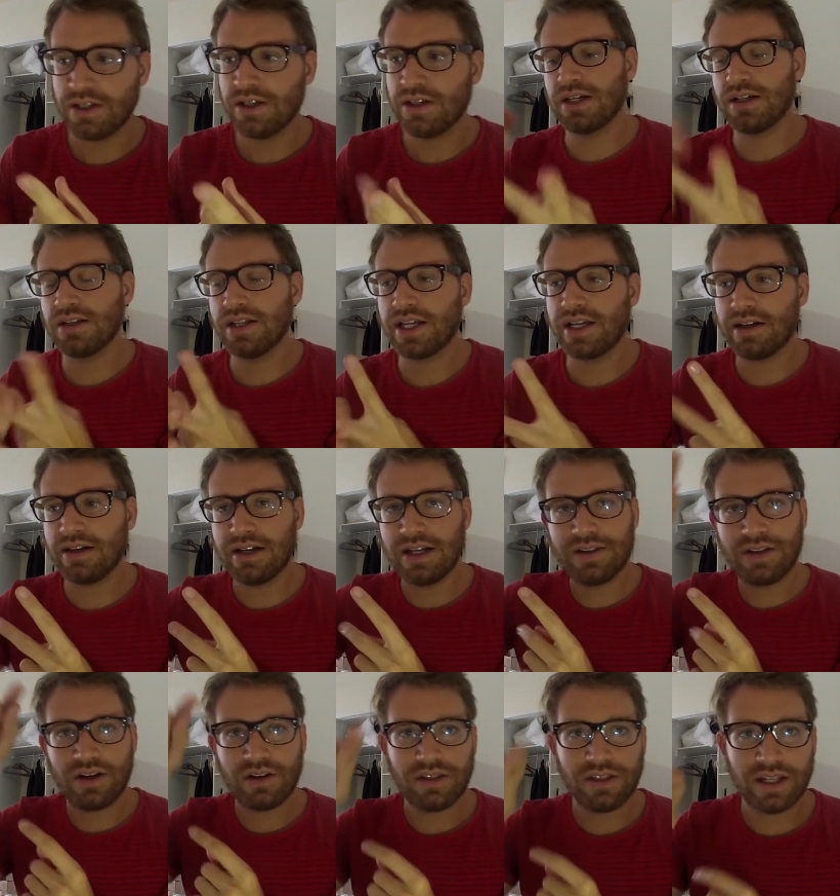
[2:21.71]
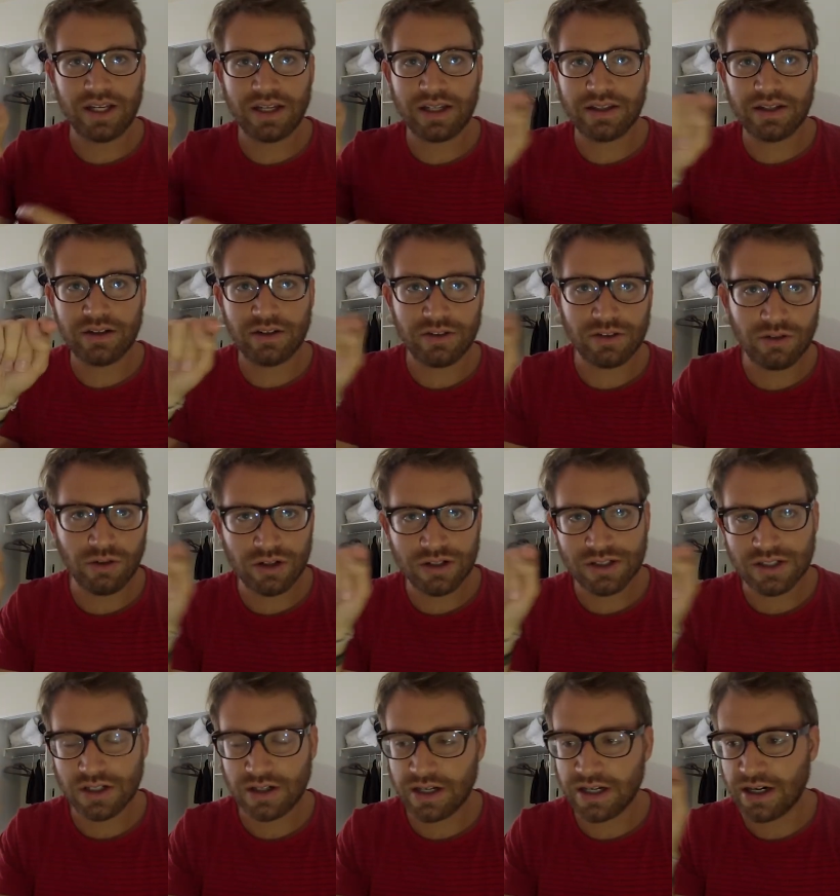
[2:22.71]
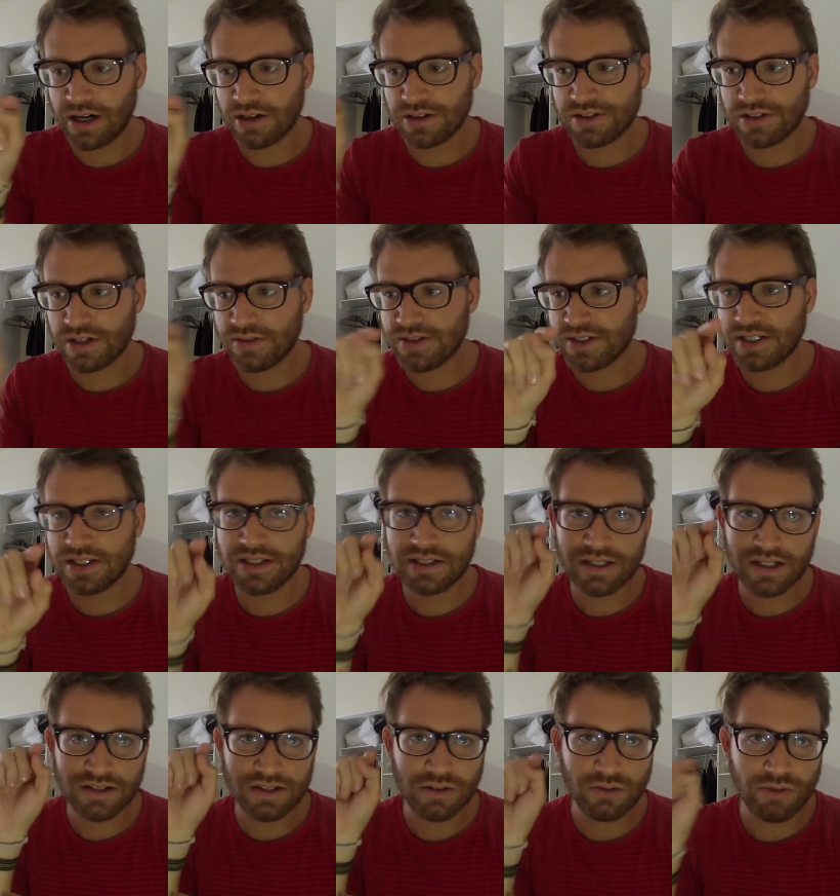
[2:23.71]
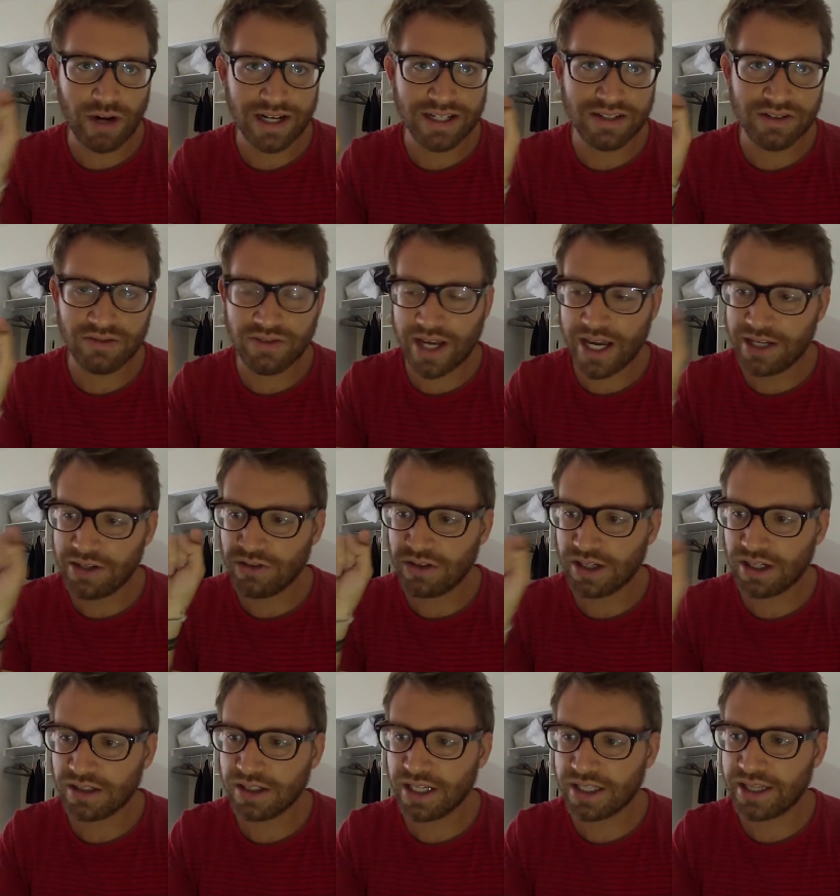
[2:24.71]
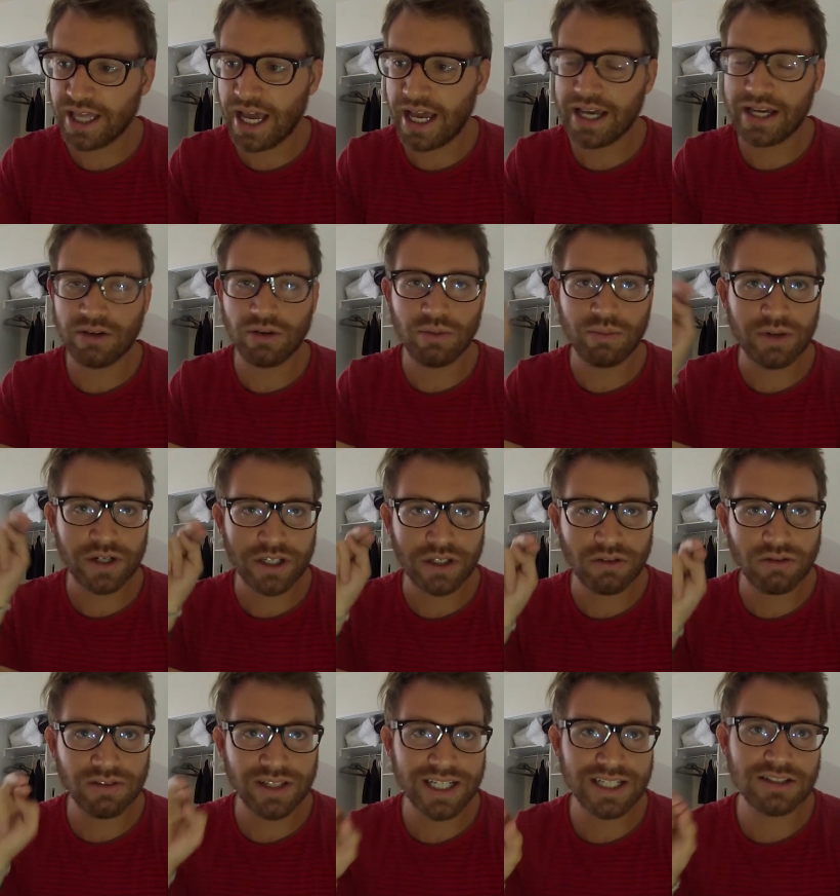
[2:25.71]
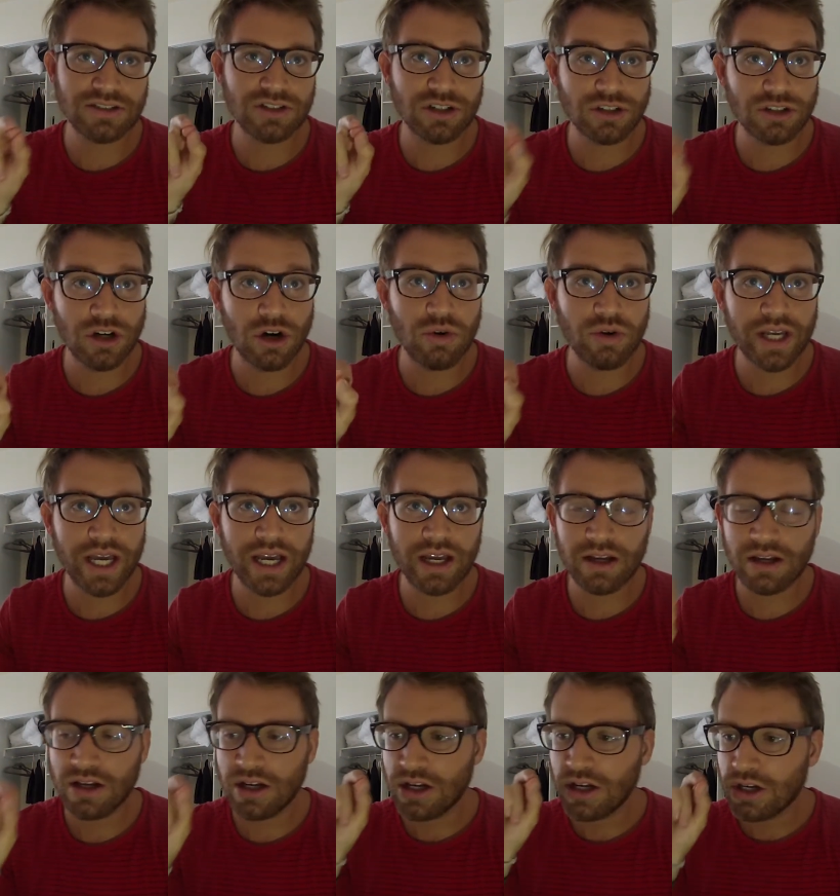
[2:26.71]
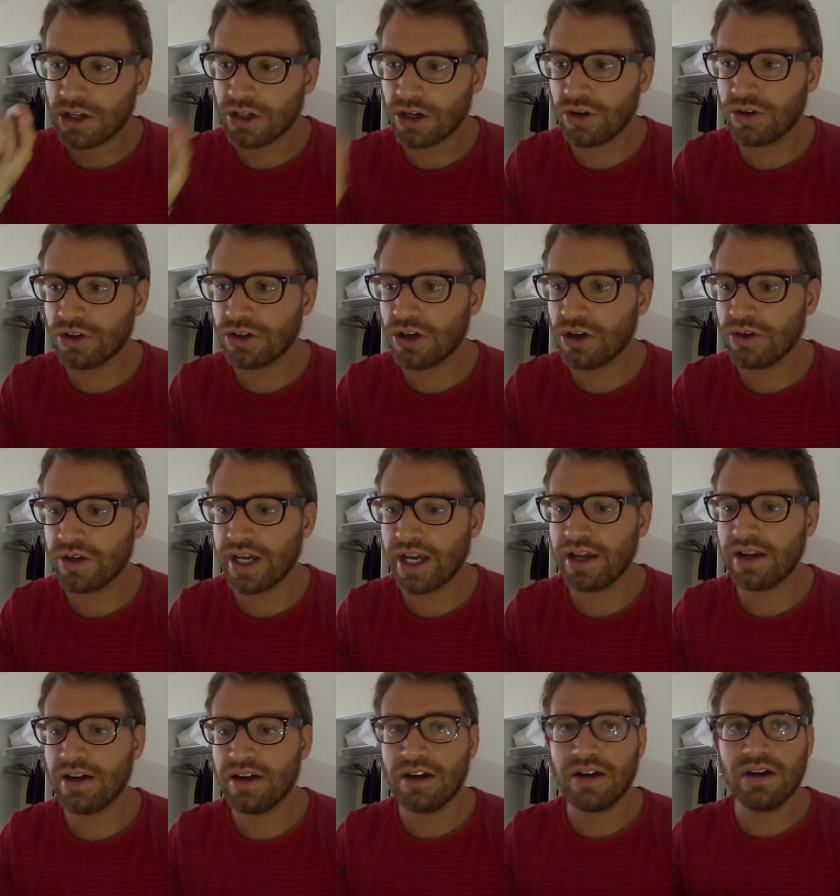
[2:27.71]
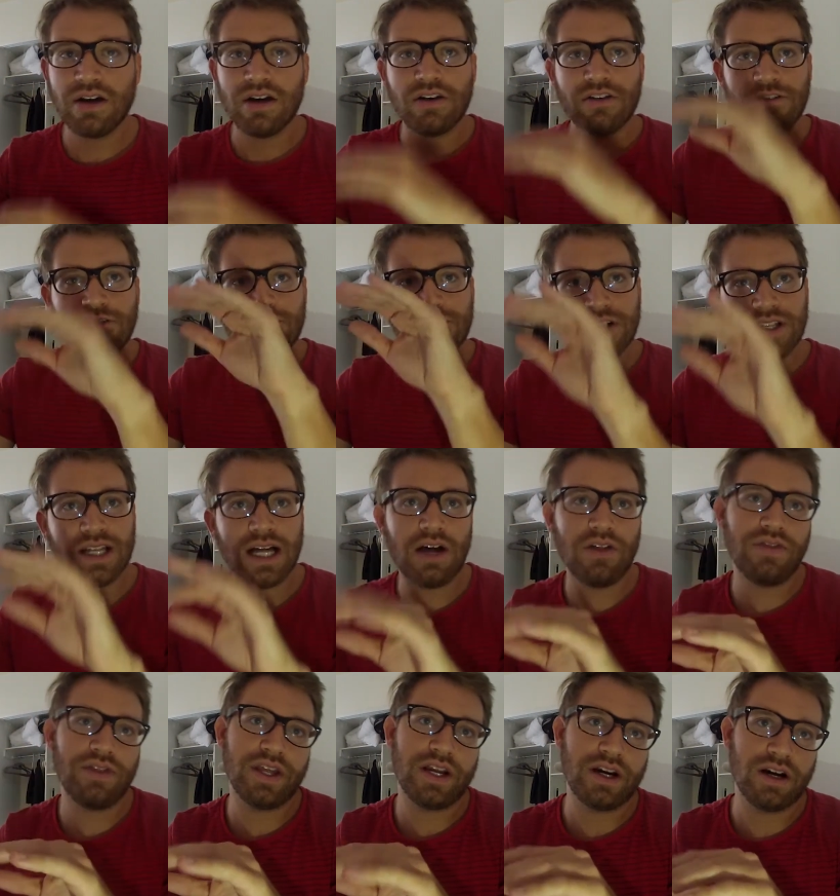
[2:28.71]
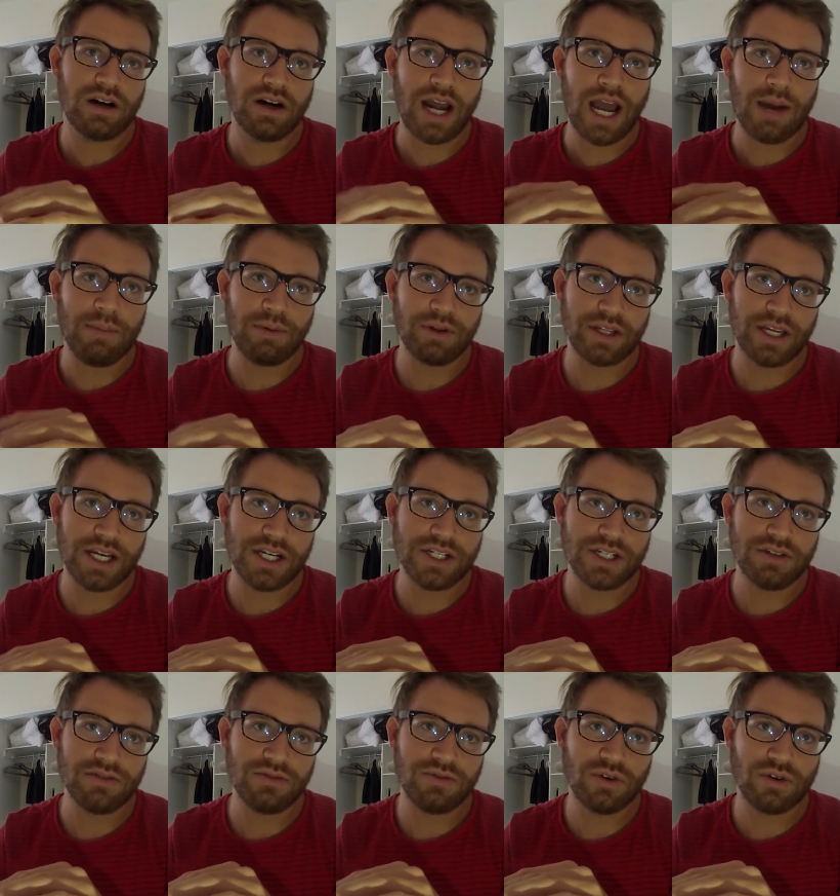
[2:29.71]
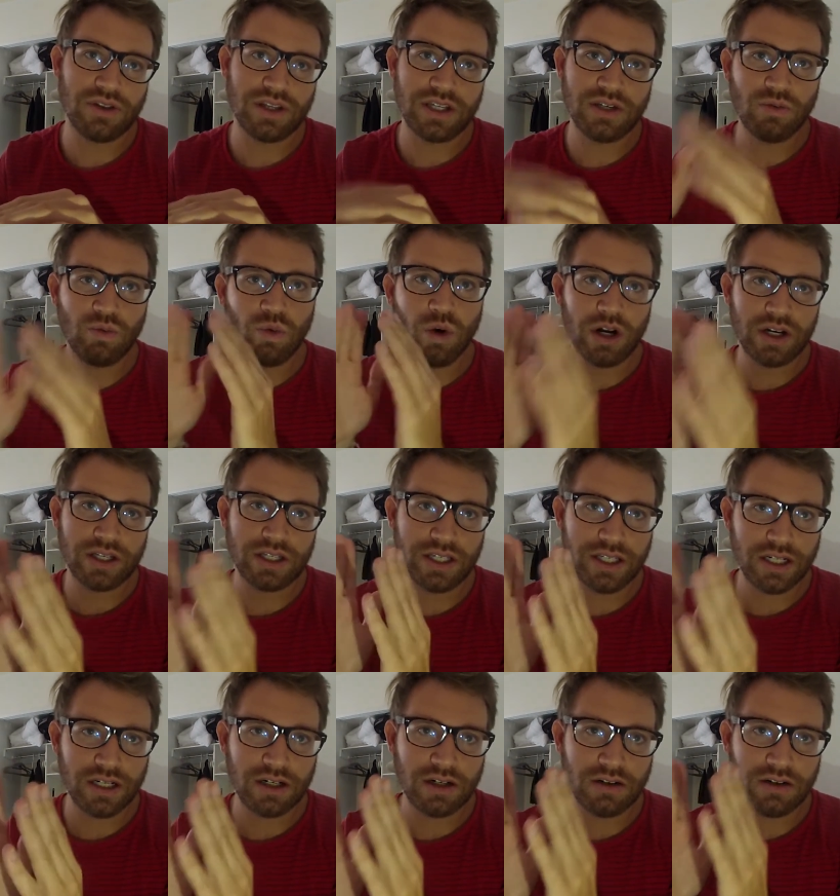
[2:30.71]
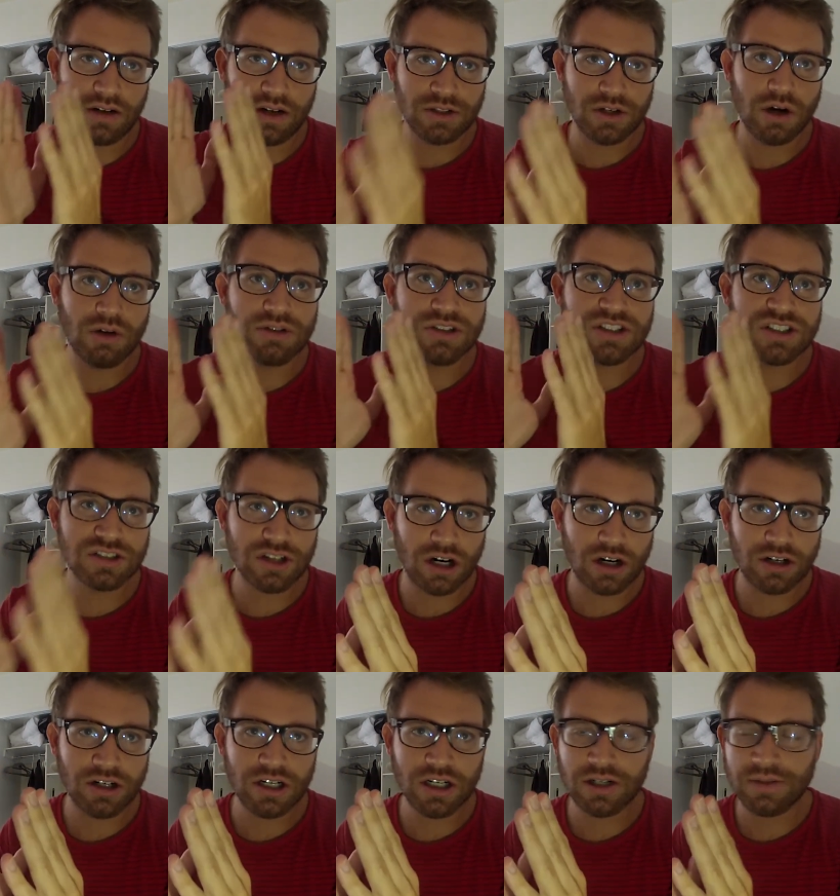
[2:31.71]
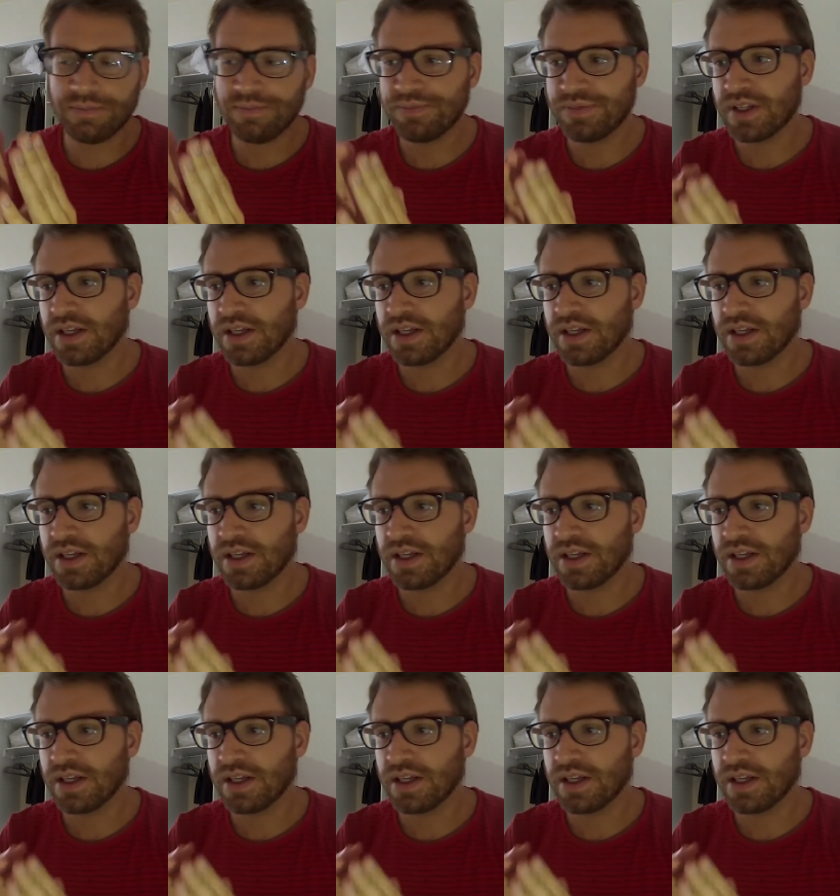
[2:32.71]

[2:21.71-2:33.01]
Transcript: click on their thing in our services. There's a rent a van. You can click that. It will bring you links to GoGet. Go to GoGet. Fill out their application for the 1 year Go Starter.